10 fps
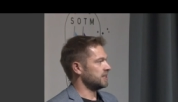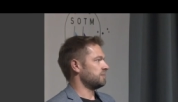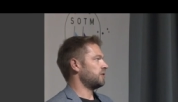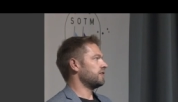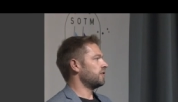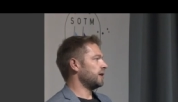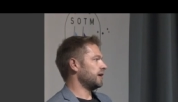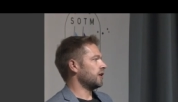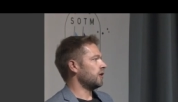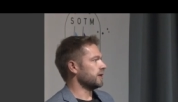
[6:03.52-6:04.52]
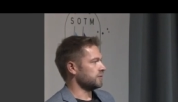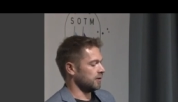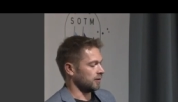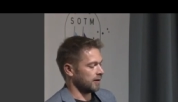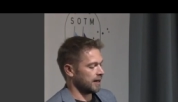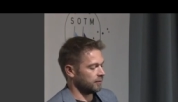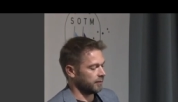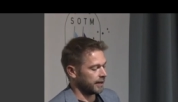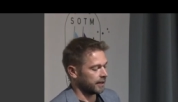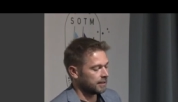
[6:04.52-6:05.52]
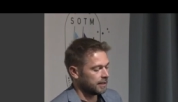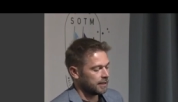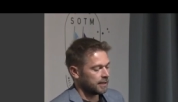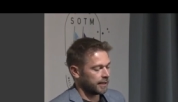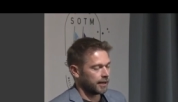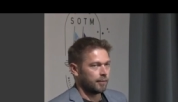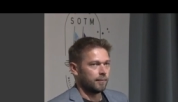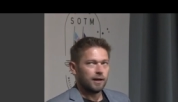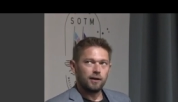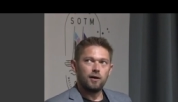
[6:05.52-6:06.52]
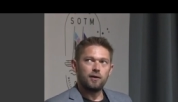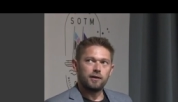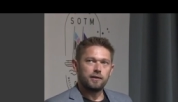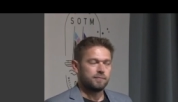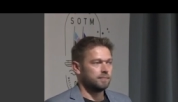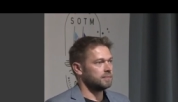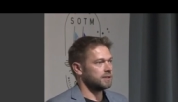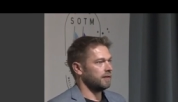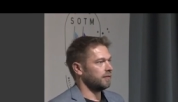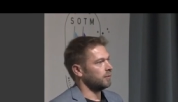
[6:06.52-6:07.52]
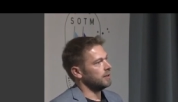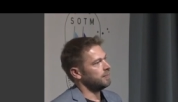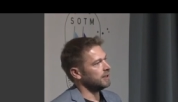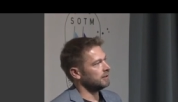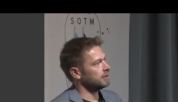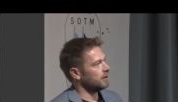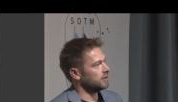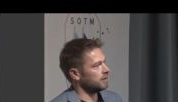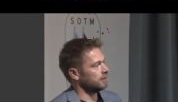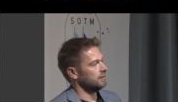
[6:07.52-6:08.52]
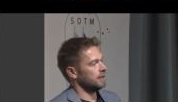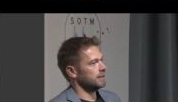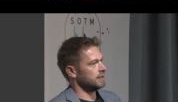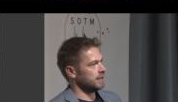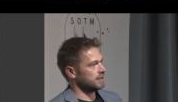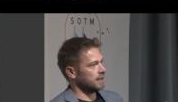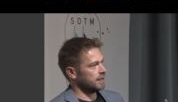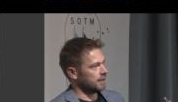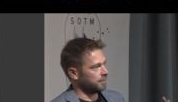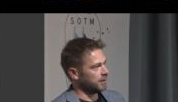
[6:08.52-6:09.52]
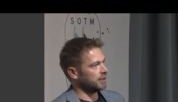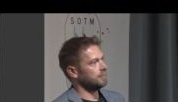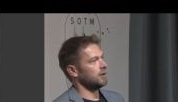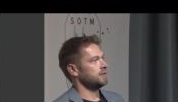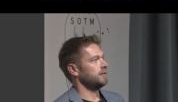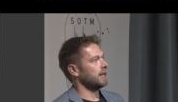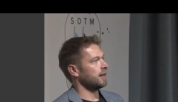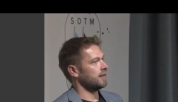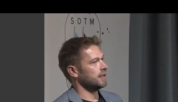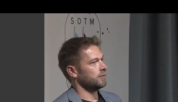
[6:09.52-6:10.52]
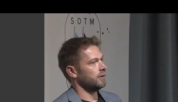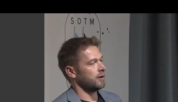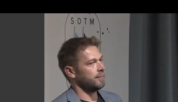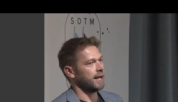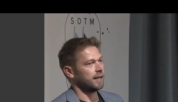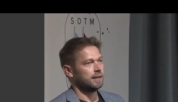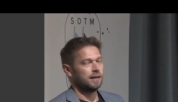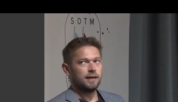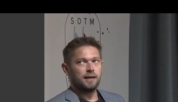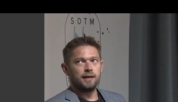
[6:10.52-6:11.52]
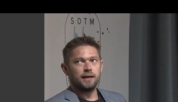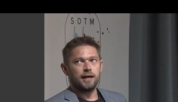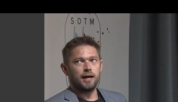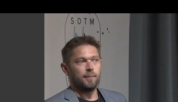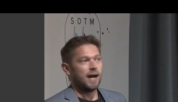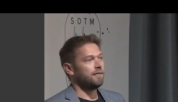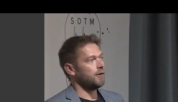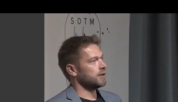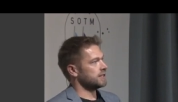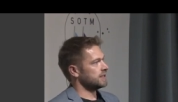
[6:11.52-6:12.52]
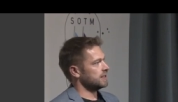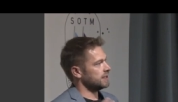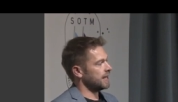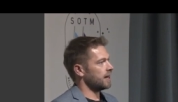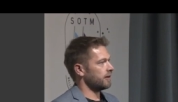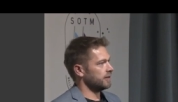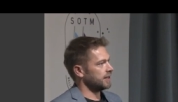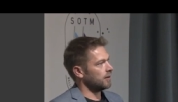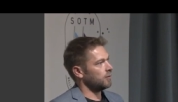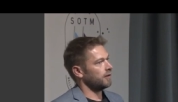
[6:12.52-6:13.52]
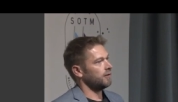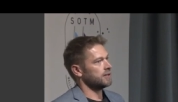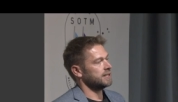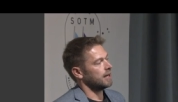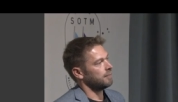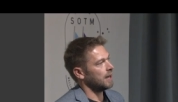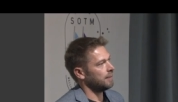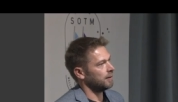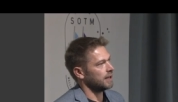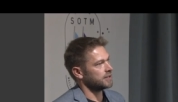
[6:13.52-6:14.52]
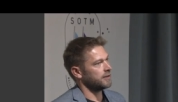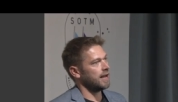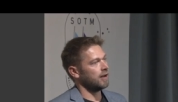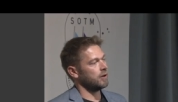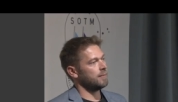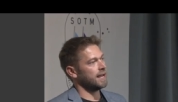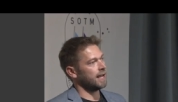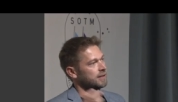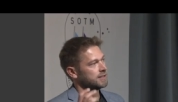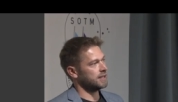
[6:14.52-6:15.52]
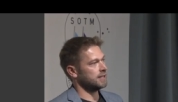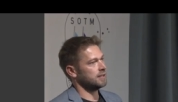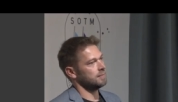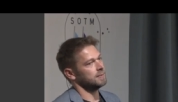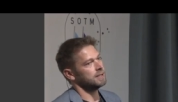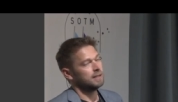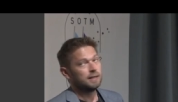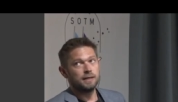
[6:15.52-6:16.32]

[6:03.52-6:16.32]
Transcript: this is pretty familiar in the OS world, right? Where um, a lot of the stuff that we build goes on is, is, the building blocks for the other things we want to make. Um, our focus is in data and data workflows and data pipelines. So how can we make our systems